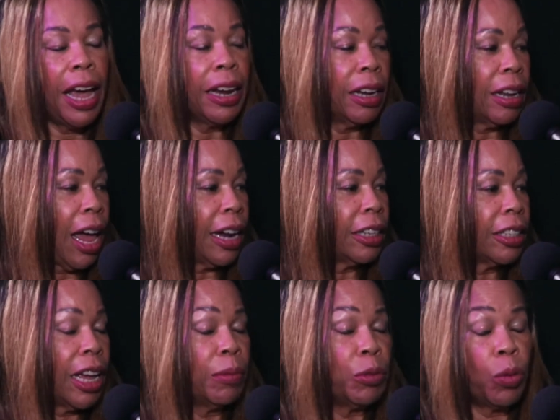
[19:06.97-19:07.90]
And a lot of
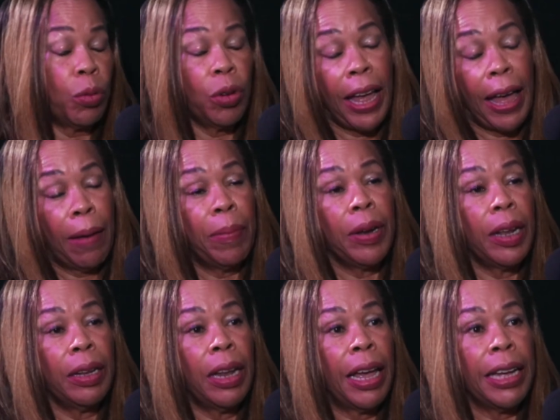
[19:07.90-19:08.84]
times what will happen
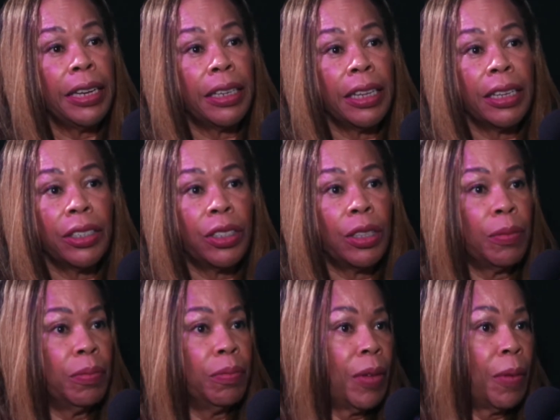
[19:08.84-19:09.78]
at night is
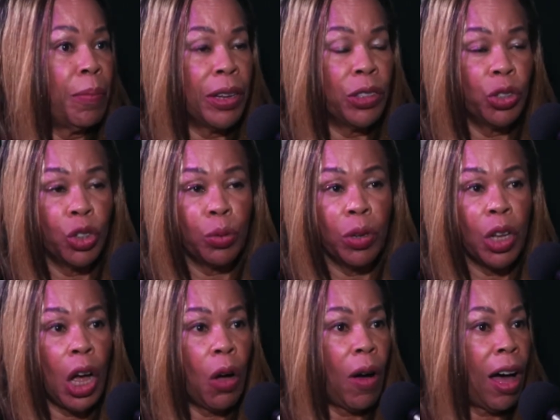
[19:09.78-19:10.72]
the buzzers will
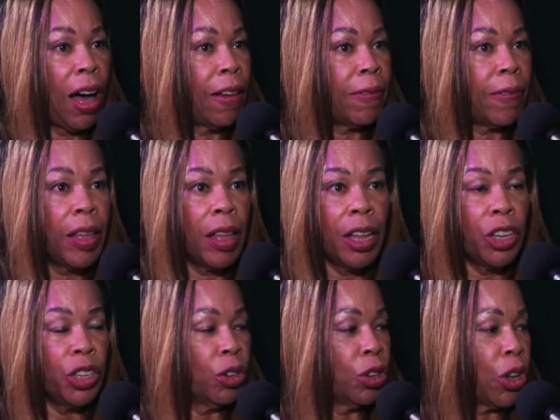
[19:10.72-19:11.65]
go off.
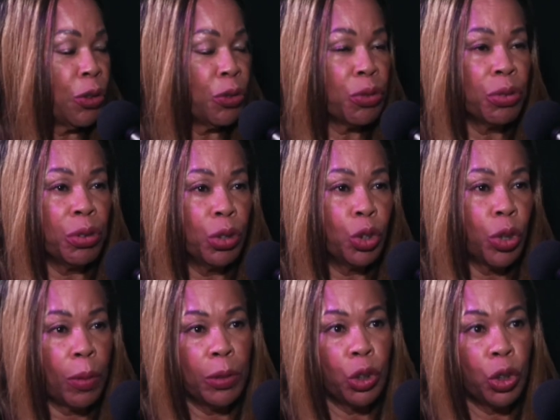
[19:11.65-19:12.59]
You'll go through your
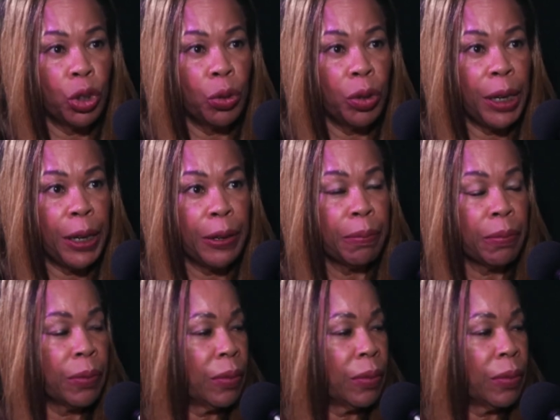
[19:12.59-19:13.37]
troubleshooting.